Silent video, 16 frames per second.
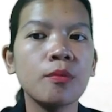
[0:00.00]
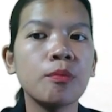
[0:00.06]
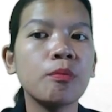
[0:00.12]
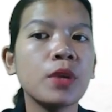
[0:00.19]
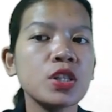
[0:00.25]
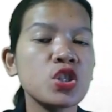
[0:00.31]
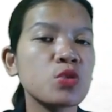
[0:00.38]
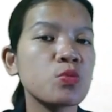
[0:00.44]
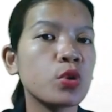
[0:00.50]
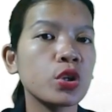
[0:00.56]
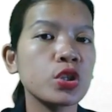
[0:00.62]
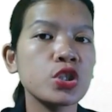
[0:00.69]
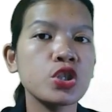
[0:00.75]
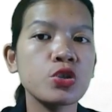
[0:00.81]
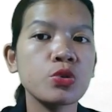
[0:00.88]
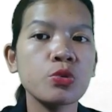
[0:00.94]
much more
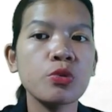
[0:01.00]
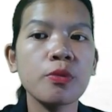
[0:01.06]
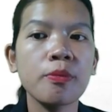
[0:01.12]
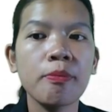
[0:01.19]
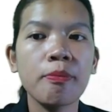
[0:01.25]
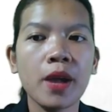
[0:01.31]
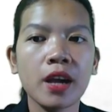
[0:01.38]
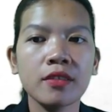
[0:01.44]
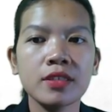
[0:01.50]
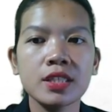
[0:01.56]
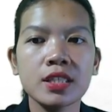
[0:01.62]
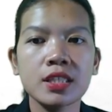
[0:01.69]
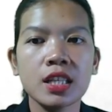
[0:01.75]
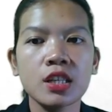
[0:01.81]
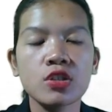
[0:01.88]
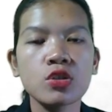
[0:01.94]
to
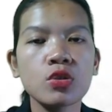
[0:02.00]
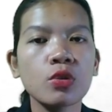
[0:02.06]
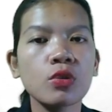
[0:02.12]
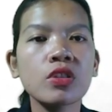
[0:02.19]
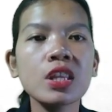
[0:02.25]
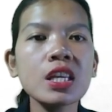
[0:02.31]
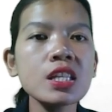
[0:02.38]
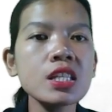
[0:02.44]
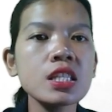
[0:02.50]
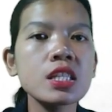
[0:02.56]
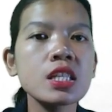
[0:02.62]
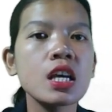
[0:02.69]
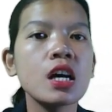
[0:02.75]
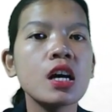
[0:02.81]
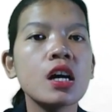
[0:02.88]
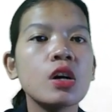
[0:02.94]
parenting. So these
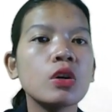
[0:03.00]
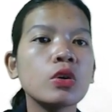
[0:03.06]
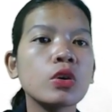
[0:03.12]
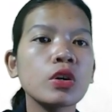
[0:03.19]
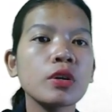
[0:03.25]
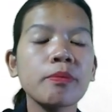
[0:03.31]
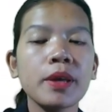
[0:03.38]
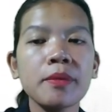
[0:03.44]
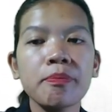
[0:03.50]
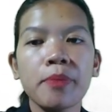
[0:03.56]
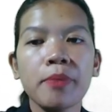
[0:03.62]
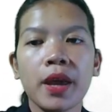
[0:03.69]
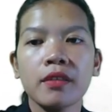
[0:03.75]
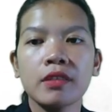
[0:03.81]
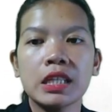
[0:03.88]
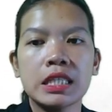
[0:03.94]
urban
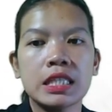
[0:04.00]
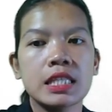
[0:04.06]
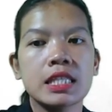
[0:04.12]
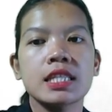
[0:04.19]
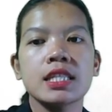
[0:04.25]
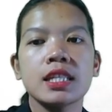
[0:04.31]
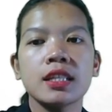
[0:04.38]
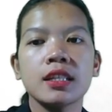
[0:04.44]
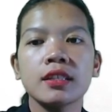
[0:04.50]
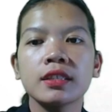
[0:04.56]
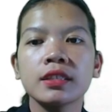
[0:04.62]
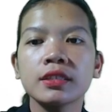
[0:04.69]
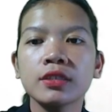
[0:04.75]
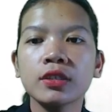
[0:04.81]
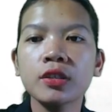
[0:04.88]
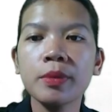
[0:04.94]
parents,
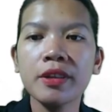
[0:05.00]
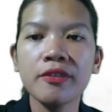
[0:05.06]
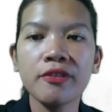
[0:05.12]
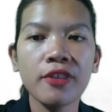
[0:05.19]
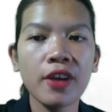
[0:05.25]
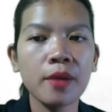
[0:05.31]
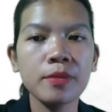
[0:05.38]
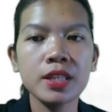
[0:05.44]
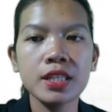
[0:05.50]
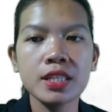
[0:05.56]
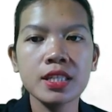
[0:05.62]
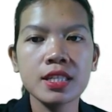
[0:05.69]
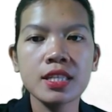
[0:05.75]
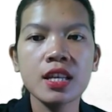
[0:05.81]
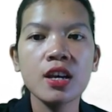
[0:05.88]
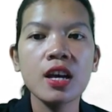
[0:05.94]
urban
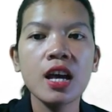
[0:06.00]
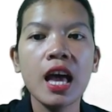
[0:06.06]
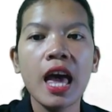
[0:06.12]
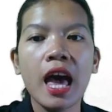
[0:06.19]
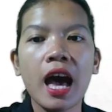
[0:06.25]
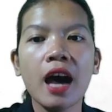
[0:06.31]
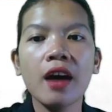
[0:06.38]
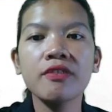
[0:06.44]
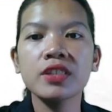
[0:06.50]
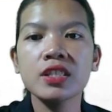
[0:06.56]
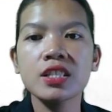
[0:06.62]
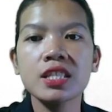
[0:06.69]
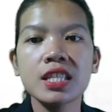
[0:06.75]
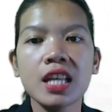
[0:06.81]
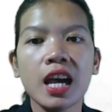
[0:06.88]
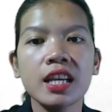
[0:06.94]
families, have their
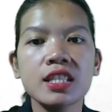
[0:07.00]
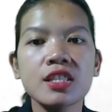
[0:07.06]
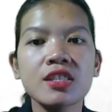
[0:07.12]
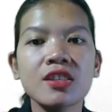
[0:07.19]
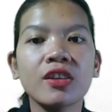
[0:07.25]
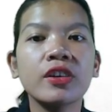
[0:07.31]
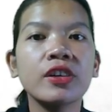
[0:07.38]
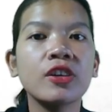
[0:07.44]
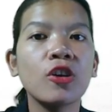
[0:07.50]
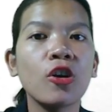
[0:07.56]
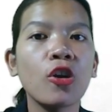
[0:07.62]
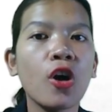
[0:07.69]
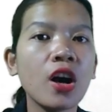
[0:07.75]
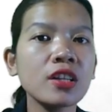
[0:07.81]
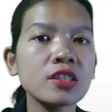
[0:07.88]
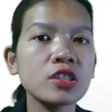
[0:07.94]
sights on
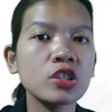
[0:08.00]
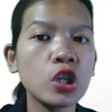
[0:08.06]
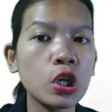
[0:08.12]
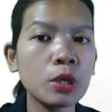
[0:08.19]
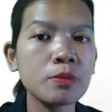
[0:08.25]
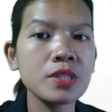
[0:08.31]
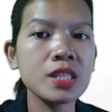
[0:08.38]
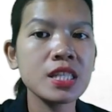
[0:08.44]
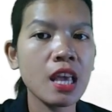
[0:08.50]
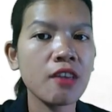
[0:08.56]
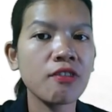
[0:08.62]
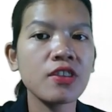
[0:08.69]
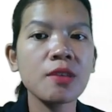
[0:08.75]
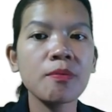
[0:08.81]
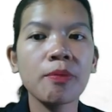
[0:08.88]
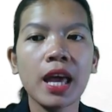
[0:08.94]
long-term
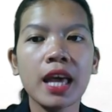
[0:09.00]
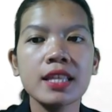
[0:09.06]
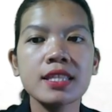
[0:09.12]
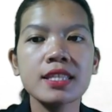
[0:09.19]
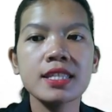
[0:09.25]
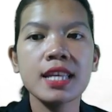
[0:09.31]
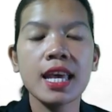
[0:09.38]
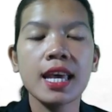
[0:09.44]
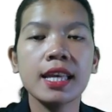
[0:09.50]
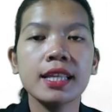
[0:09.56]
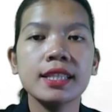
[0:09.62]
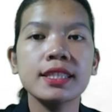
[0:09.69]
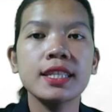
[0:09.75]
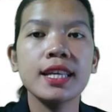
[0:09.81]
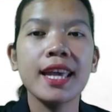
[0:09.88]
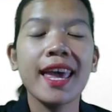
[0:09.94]
saving plans, and
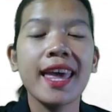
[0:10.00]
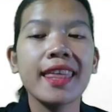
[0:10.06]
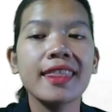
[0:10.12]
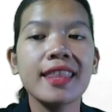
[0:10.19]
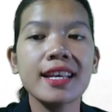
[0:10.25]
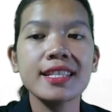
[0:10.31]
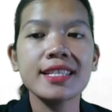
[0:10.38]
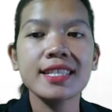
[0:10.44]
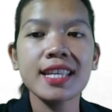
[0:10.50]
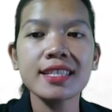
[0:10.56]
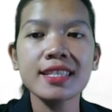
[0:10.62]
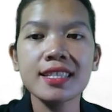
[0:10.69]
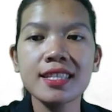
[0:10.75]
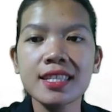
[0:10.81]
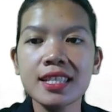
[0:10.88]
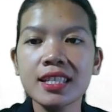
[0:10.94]
they set
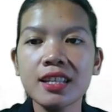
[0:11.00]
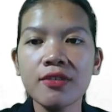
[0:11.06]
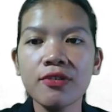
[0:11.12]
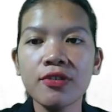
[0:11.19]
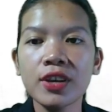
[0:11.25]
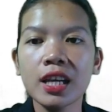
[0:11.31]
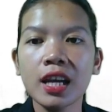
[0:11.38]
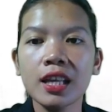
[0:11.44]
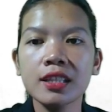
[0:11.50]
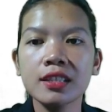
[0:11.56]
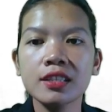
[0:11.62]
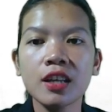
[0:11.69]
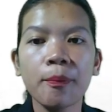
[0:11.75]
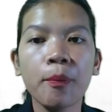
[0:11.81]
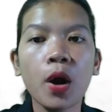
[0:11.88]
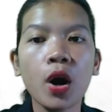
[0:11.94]
significant
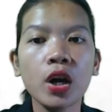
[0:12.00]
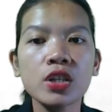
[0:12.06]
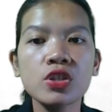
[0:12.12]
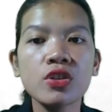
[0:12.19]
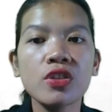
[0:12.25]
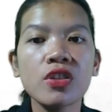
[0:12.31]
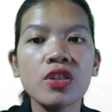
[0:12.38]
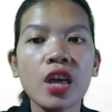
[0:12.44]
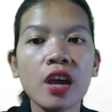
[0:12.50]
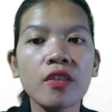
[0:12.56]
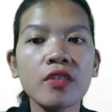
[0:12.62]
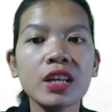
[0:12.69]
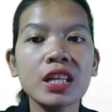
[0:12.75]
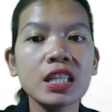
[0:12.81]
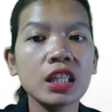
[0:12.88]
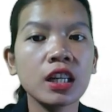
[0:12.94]
parts on their
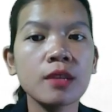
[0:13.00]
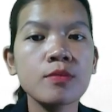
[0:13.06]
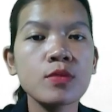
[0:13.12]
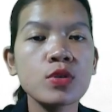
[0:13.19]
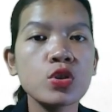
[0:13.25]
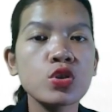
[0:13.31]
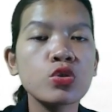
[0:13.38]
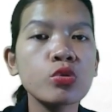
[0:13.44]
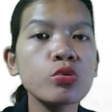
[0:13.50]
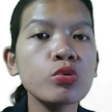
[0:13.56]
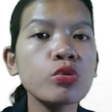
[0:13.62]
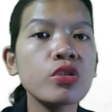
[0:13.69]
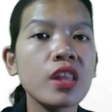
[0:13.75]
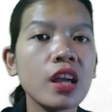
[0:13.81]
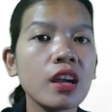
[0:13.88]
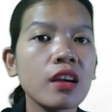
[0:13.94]
incomes to
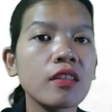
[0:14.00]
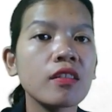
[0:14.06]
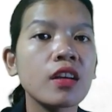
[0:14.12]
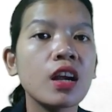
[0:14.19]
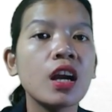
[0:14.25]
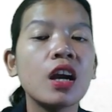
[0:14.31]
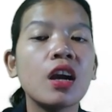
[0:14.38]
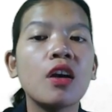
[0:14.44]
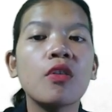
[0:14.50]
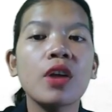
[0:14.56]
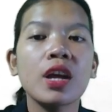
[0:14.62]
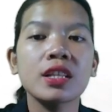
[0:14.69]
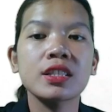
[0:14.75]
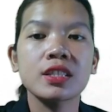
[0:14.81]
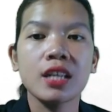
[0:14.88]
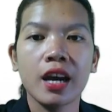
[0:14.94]
their
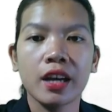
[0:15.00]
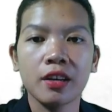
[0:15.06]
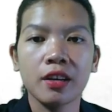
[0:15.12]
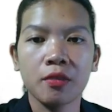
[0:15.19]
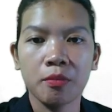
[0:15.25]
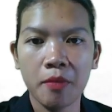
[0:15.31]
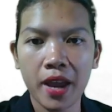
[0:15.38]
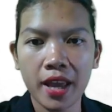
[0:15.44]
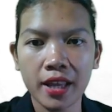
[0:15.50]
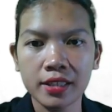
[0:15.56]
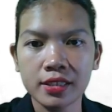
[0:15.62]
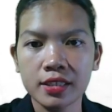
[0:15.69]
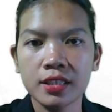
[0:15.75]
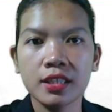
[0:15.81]
retirement.